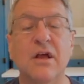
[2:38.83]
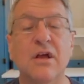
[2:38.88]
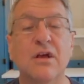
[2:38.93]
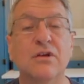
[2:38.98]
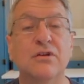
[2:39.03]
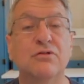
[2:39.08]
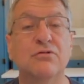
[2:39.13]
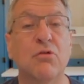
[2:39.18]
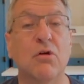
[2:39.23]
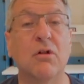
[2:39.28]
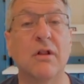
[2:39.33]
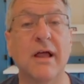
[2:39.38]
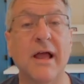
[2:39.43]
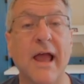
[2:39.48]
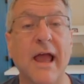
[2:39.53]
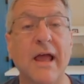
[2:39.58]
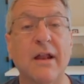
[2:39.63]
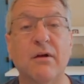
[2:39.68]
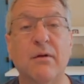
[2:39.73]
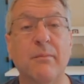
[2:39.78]
Scroll
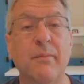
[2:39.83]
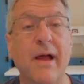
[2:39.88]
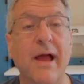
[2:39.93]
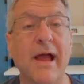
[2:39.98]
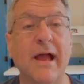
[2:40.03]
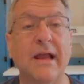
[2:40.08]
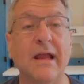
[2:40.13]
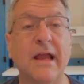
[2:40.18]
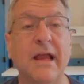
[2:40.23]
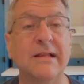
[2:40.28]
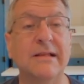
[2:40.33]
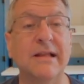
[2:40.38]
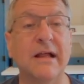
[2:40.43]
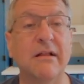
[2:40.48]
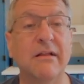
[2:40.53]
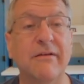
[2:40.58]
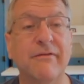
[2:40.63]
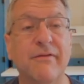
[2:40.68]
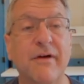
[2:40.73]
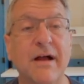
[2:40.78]
ahead or back, and
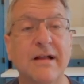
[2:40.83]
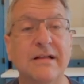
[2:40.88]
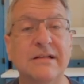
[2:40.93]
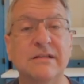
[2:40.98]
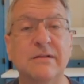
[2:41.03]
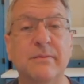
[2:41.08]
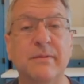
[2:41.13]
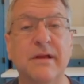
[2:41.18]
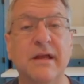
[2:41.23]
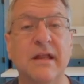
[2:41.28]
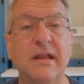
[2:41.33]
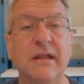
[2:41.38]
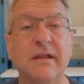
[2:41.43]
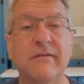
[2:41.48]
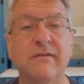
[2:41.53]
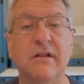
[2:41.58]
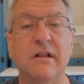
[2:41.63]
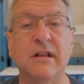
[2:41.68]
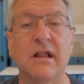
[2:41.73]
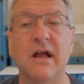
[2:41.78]
Tellie finds the beginning of
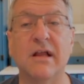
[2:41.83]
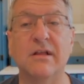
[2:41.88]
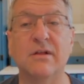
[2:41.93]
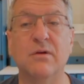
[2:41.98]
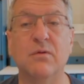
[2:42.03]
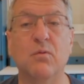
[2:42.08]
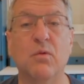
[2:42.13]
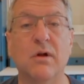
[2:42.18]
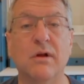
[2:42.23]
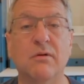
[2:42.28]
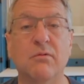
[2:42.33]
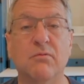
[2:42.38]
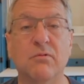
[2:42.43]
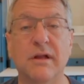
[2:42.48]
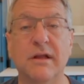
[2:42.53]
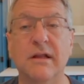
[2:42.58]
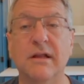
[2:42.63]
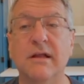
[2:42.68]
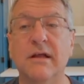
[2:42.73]
the line you want to read.